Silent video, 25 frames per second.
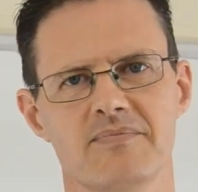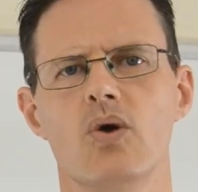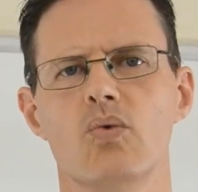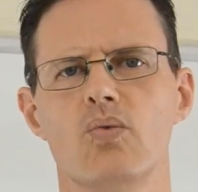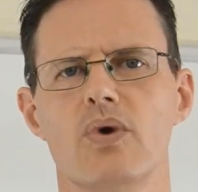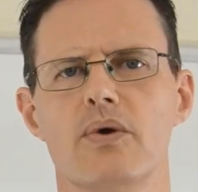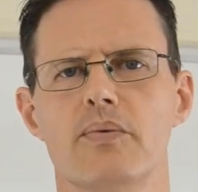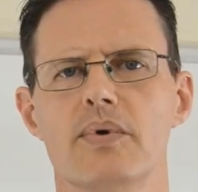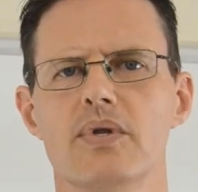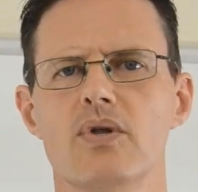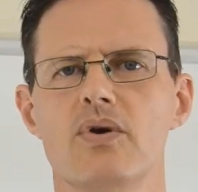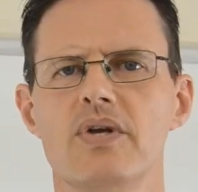
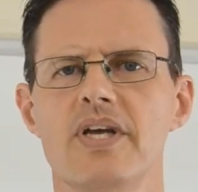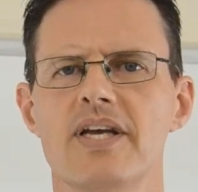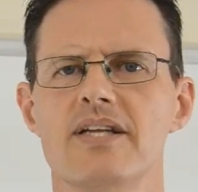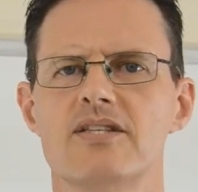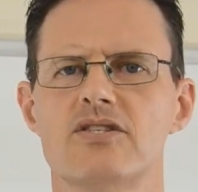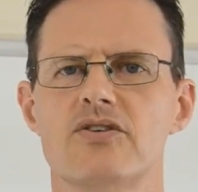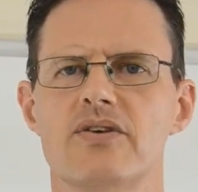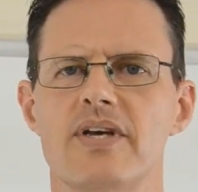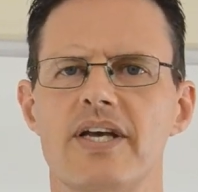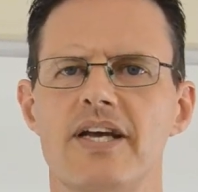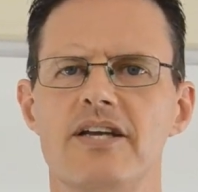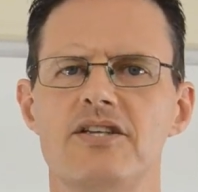We will look
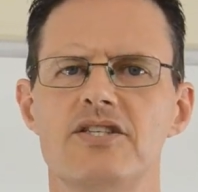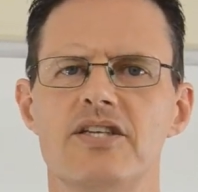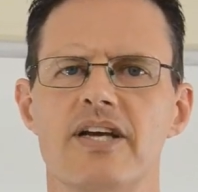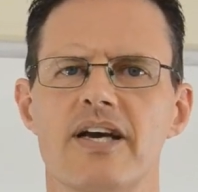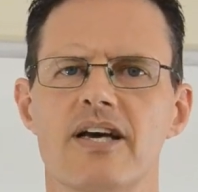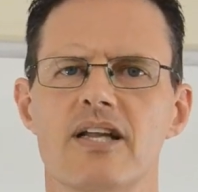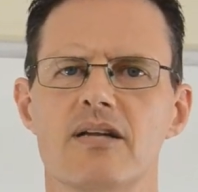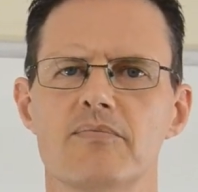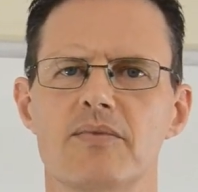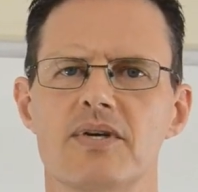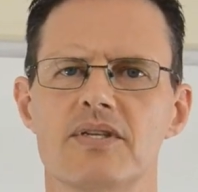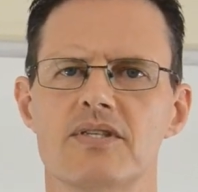into each
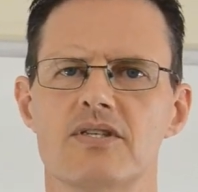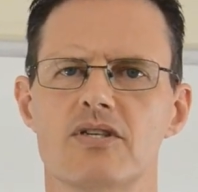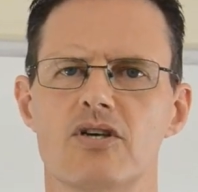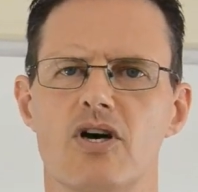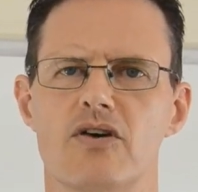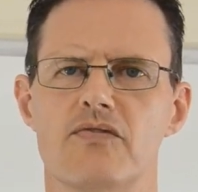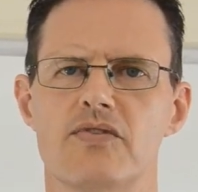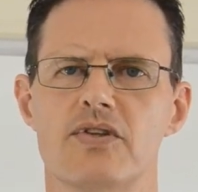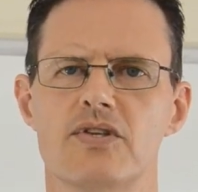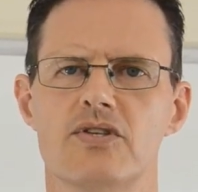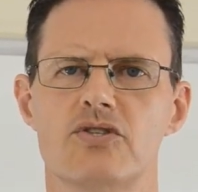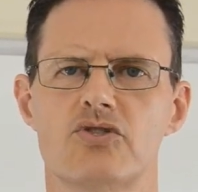element
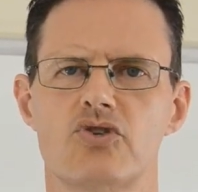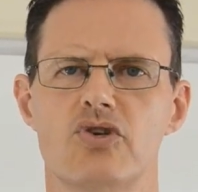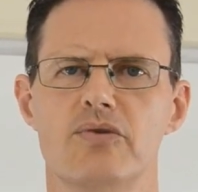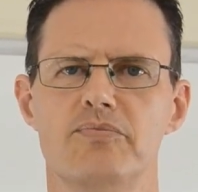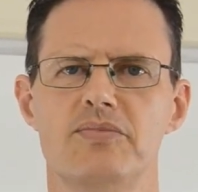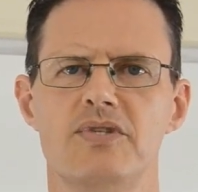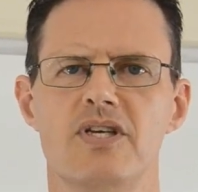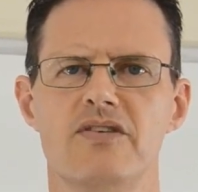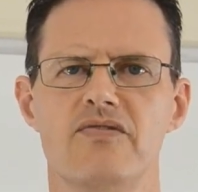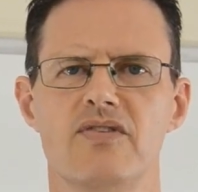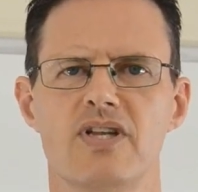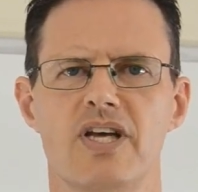of the
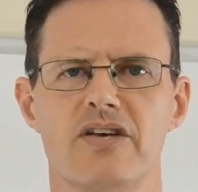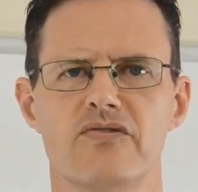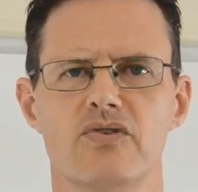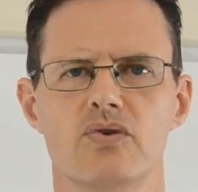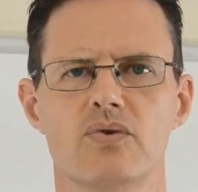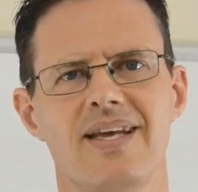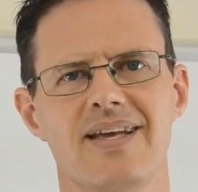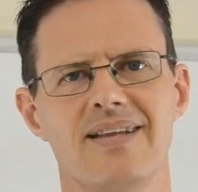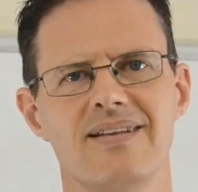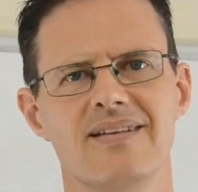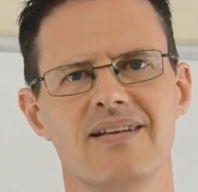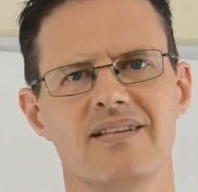descriptive
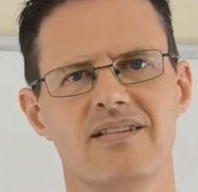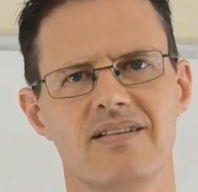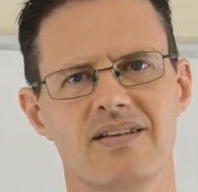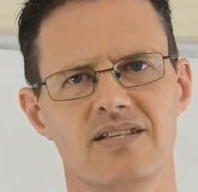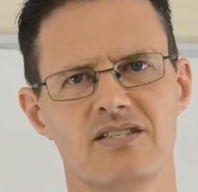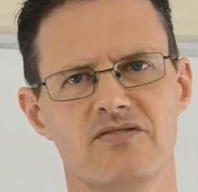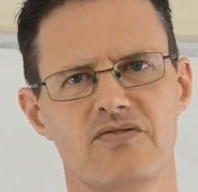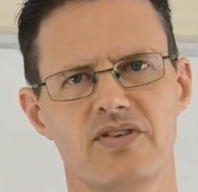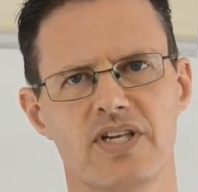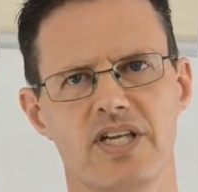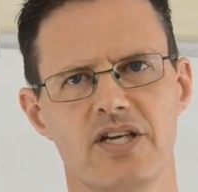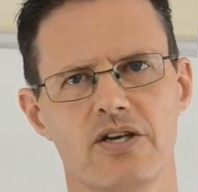level in
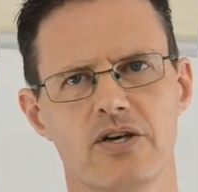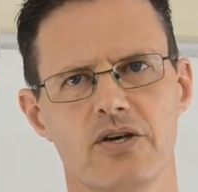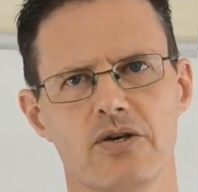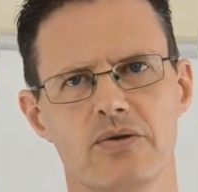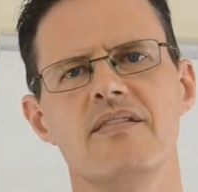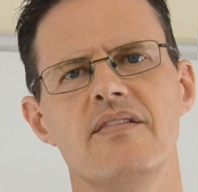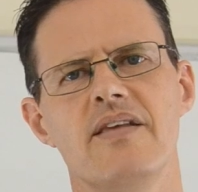this video.